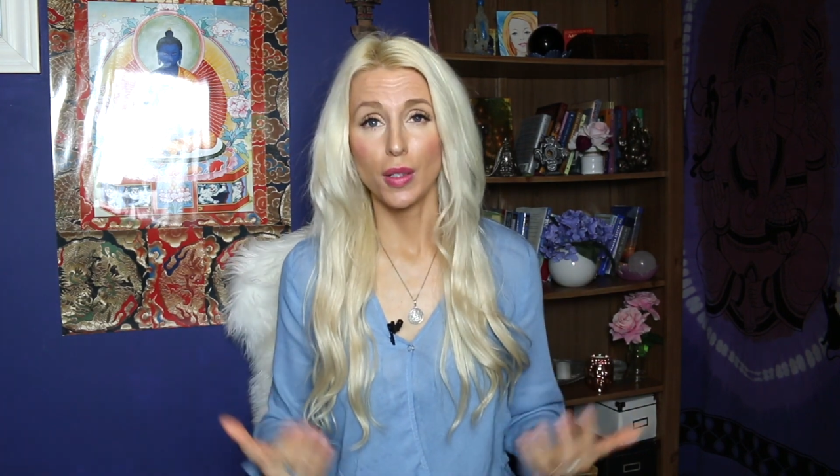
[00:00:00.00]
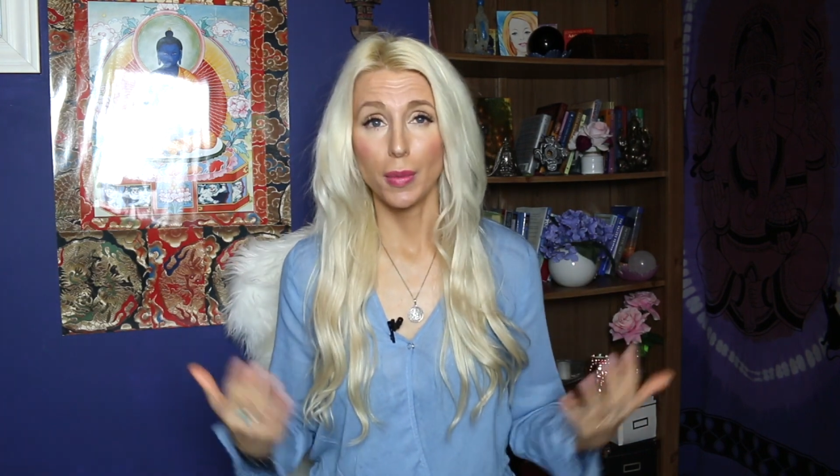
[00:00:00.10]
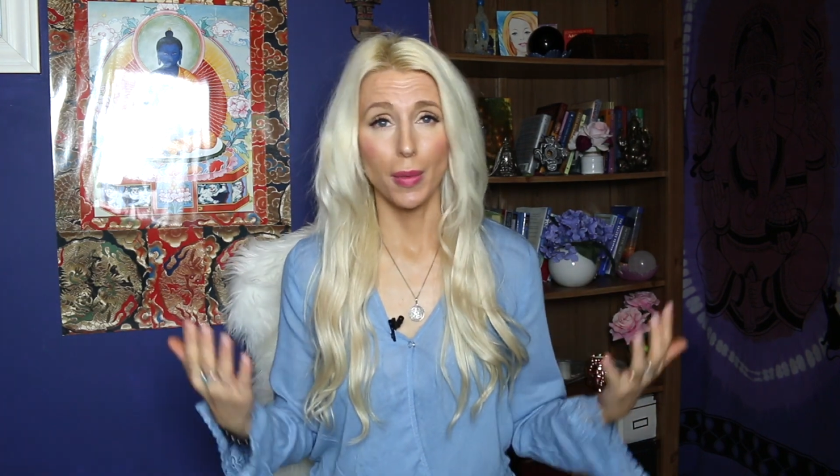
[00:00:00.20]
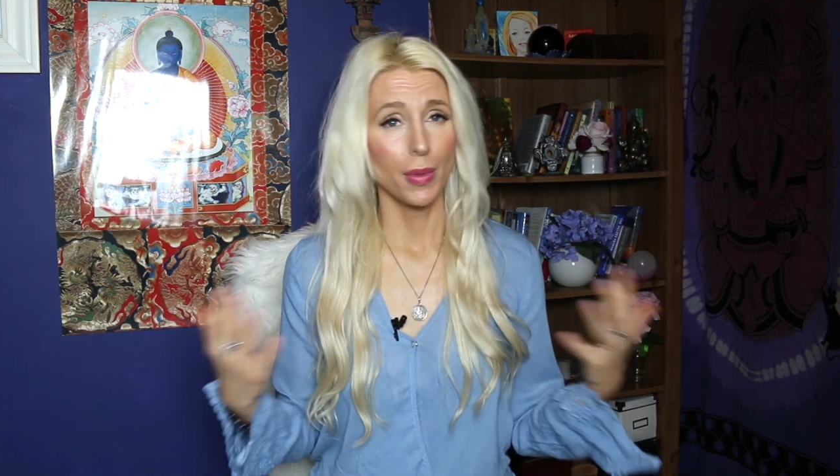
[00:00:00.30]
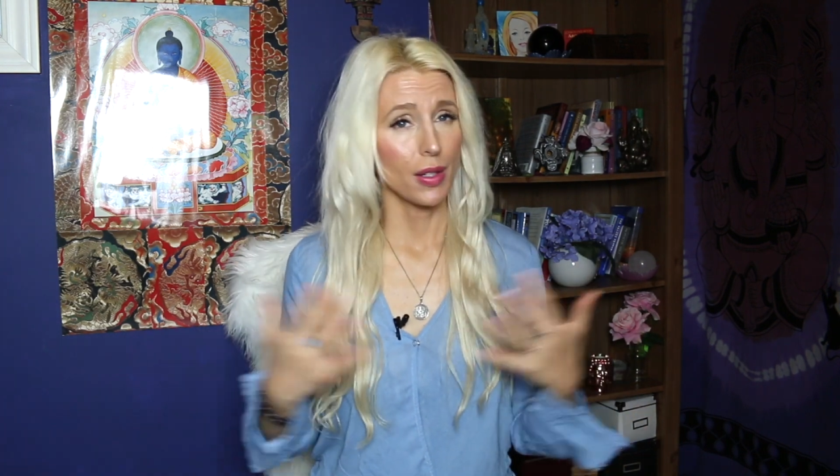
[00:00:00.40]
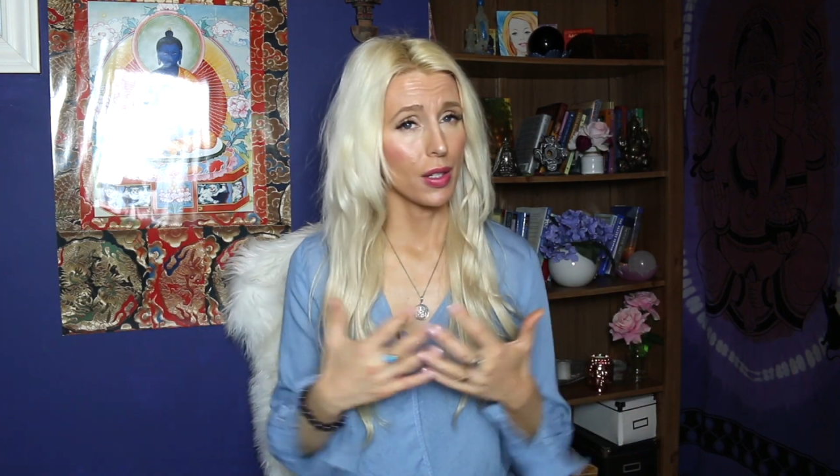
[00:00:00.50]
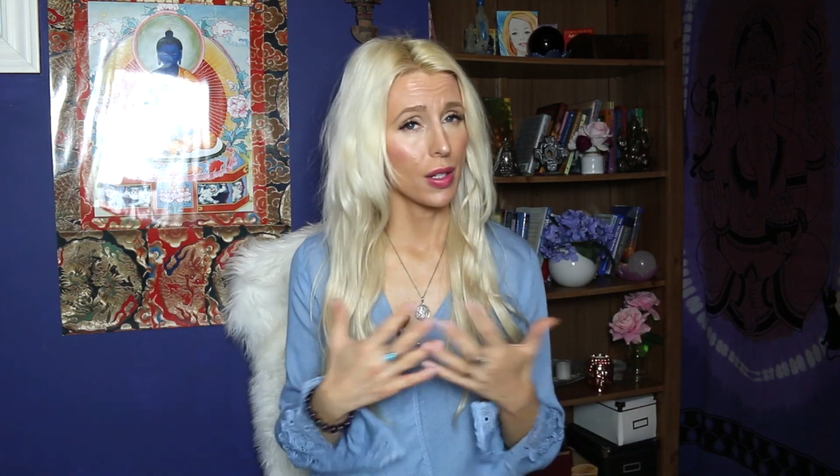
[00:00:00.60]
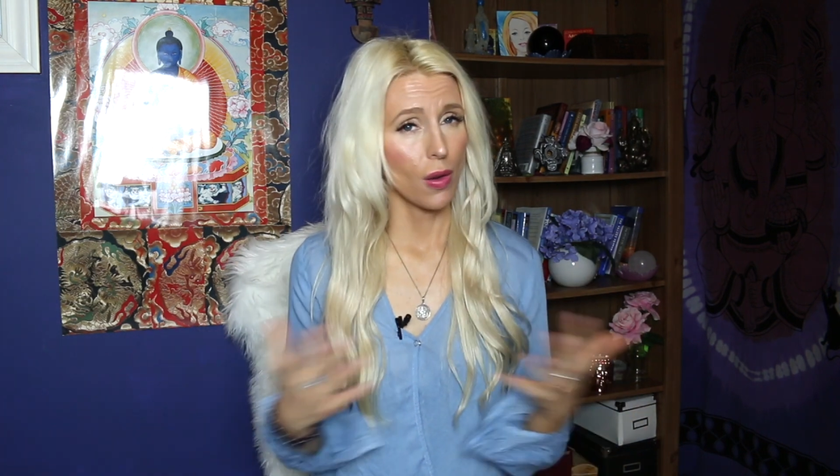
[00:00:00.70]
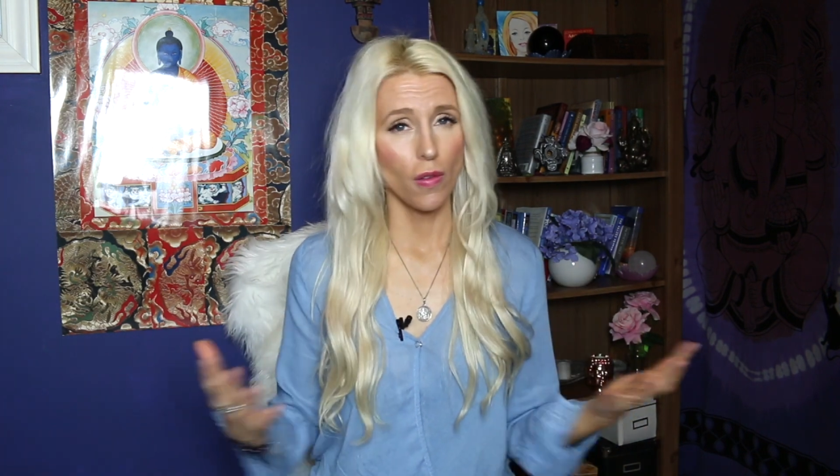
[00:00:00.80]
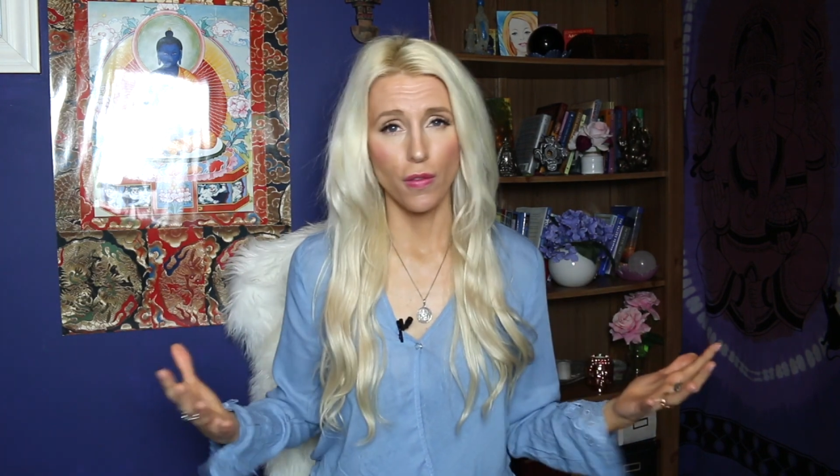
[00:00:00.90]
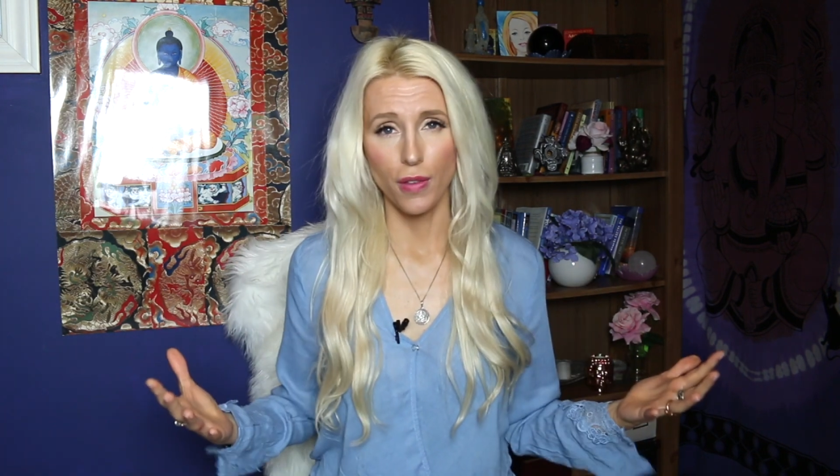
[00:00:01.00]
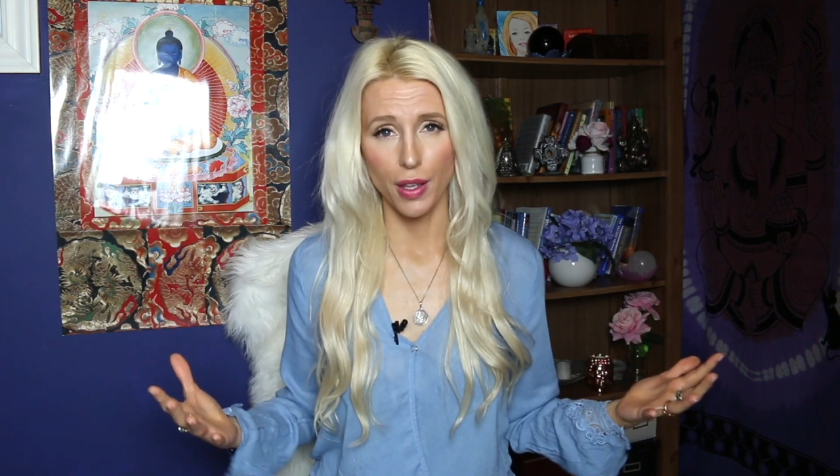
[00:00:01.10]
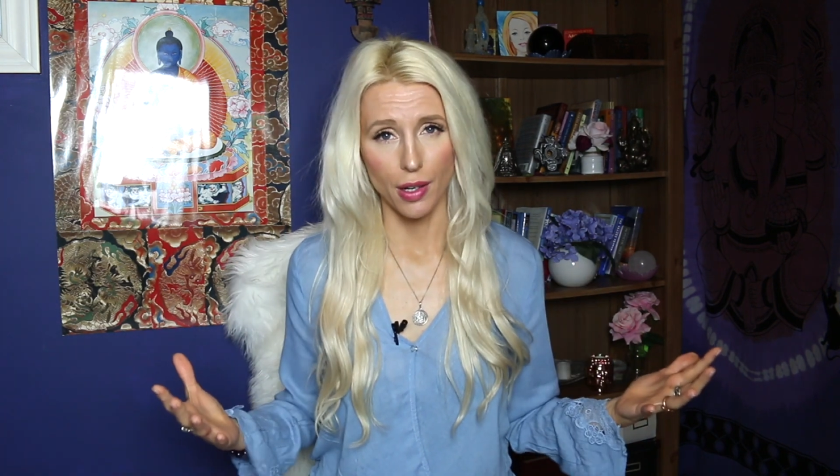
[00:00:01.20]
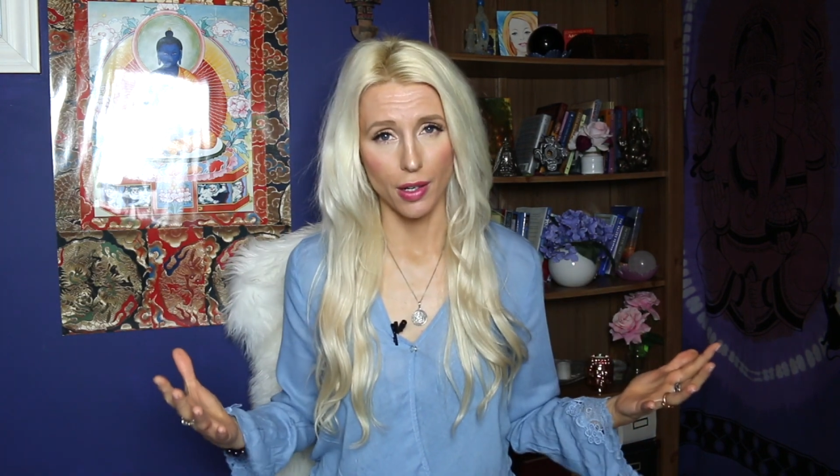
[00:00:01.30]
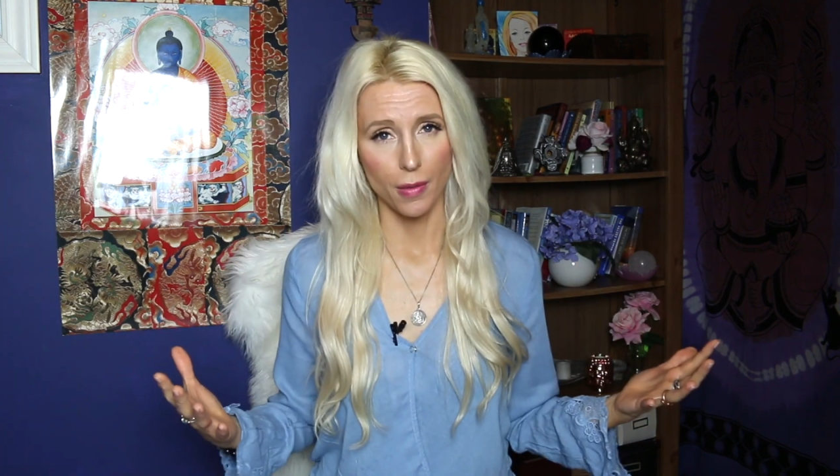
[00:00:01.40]
Remember, no
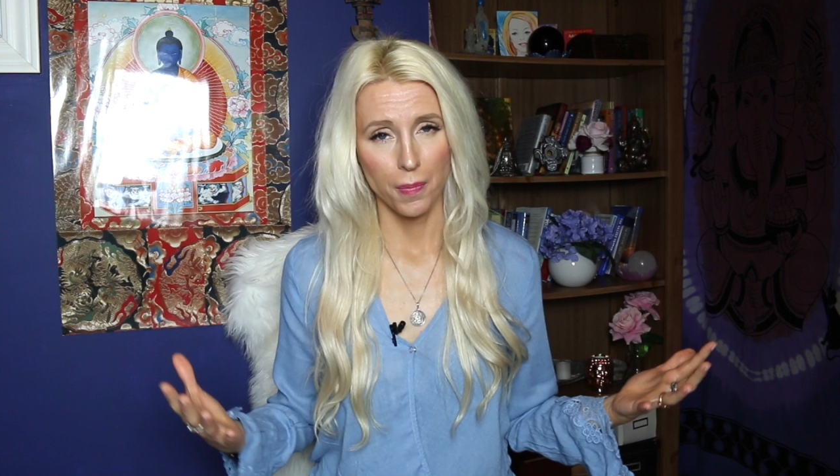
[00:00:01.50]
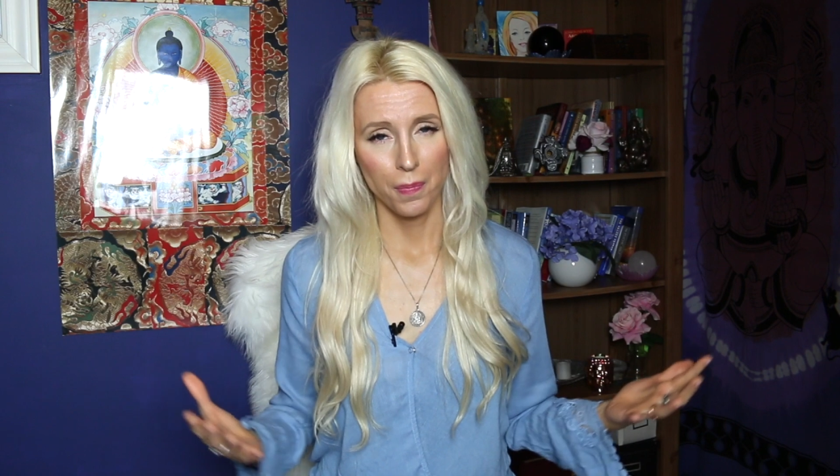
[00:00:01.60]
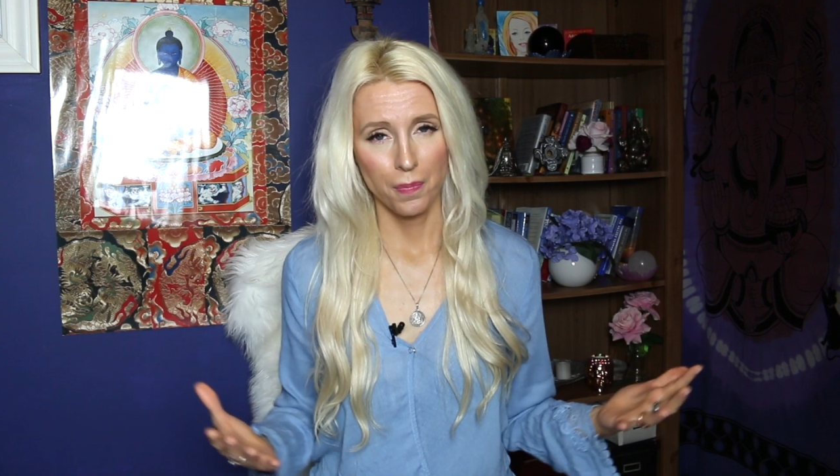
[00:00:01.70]
fear.